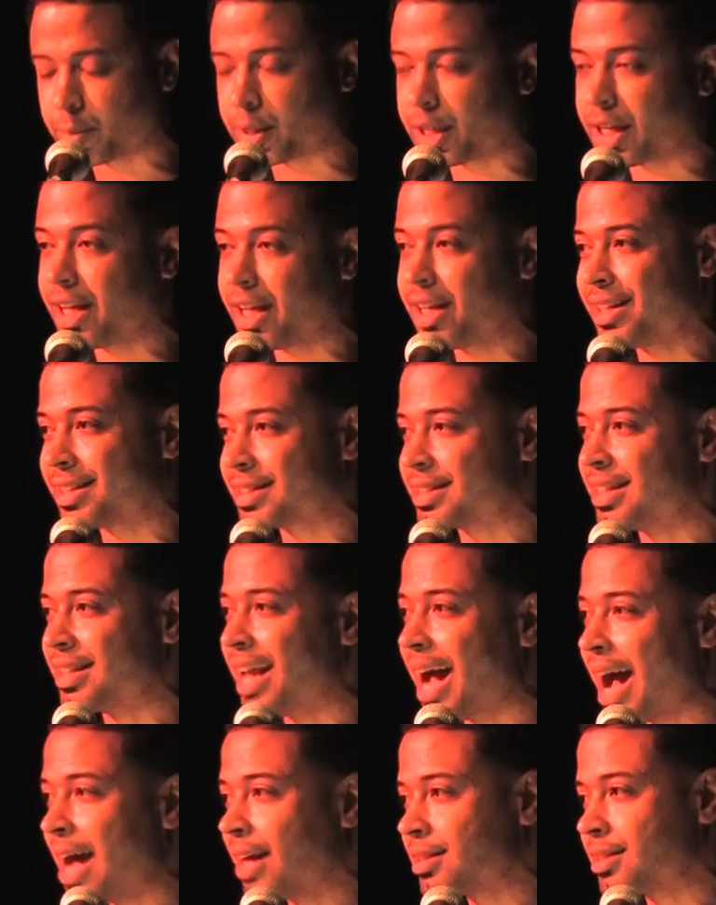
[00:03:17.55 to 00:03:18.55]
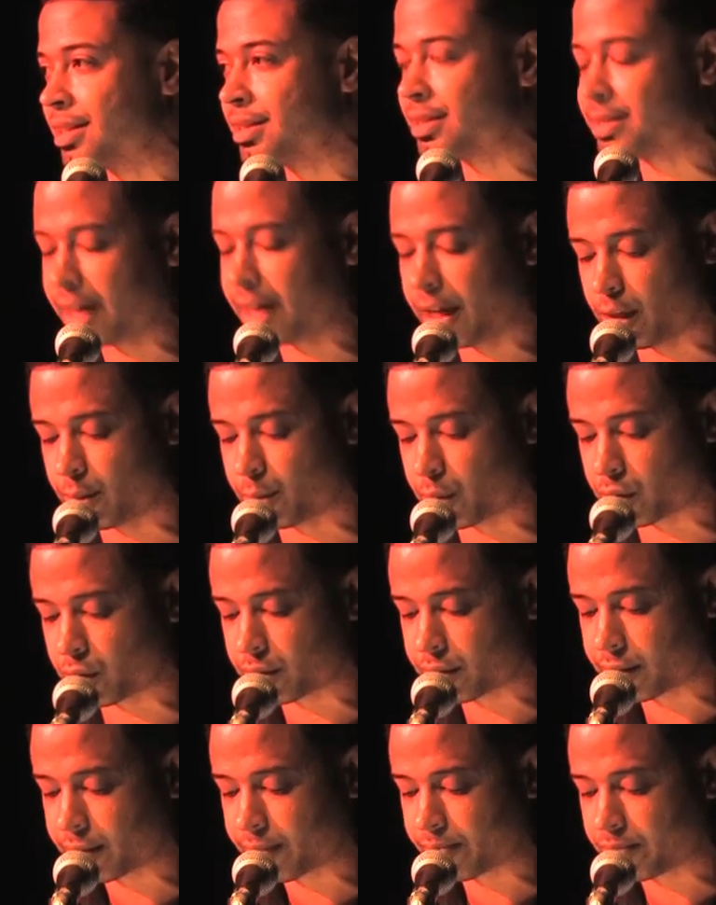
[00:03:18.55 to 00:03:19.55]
but it is not sustainable.